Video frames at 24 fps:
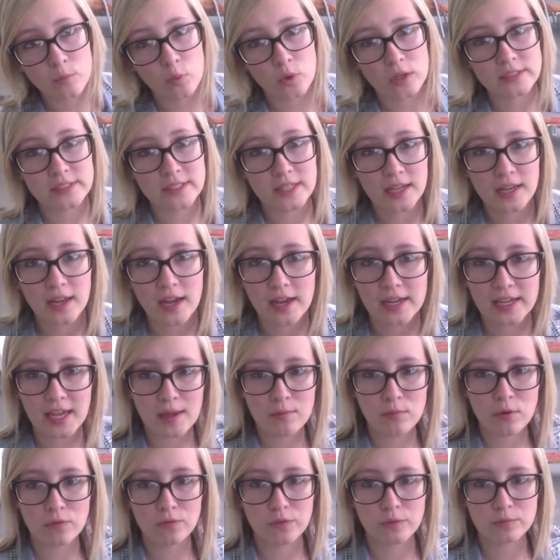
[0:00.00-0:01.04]
one day I came
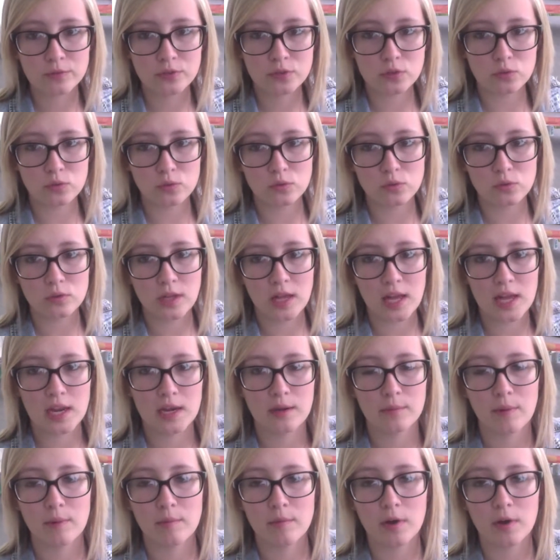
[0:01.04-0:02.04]
home from school and my